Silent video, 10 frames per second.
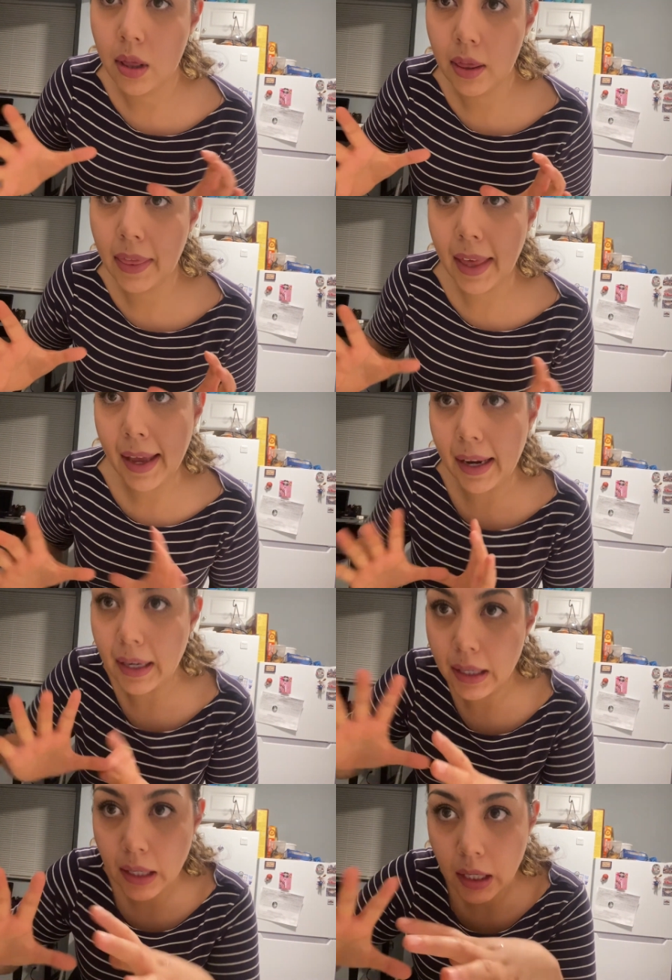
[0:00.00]
that
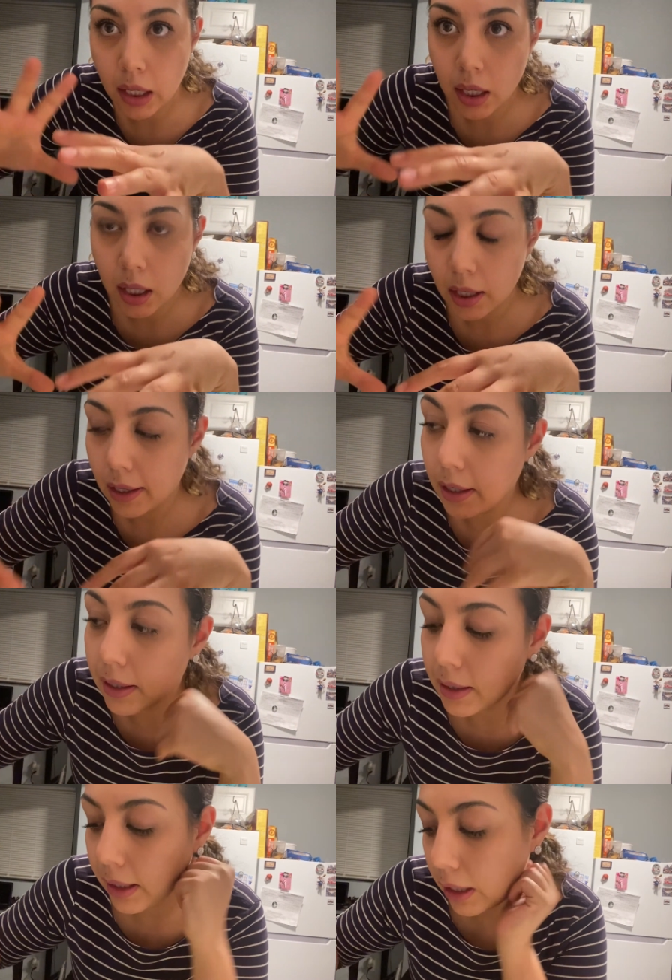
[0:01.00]
it
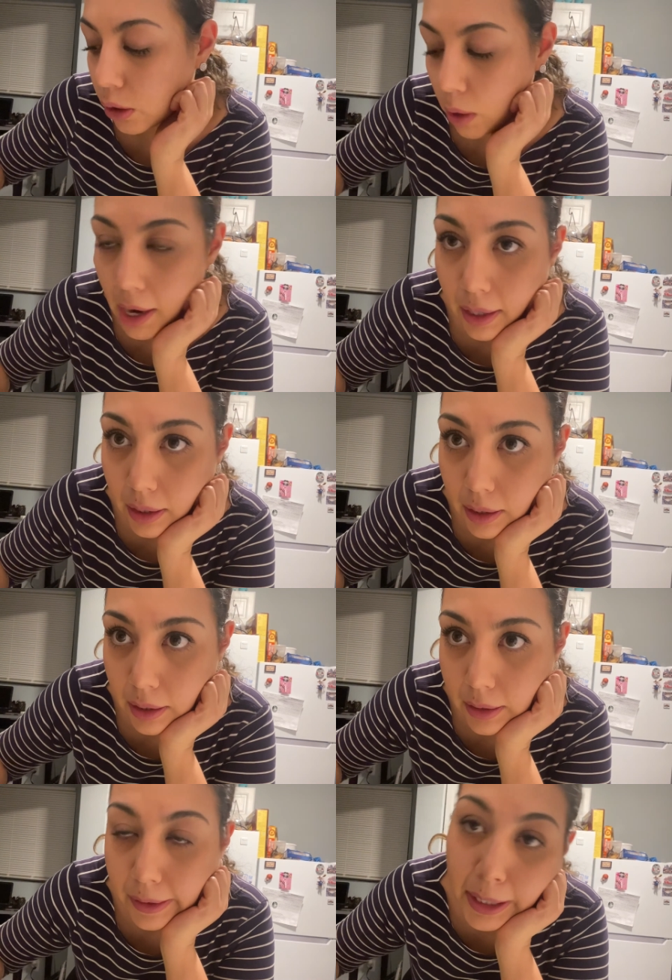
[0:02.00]
doesn't get dry
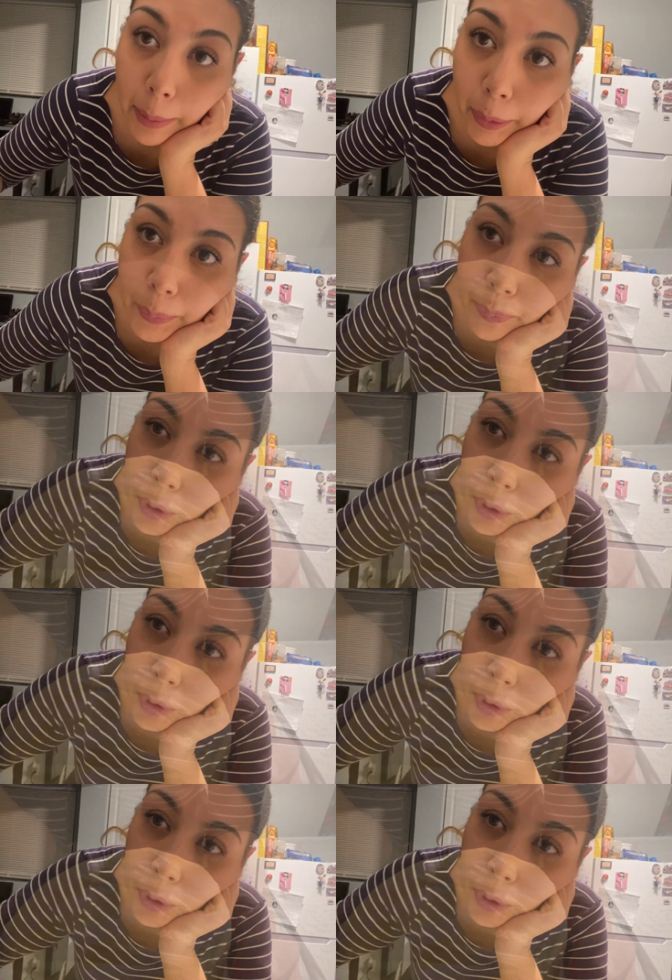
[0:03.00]
at the top. All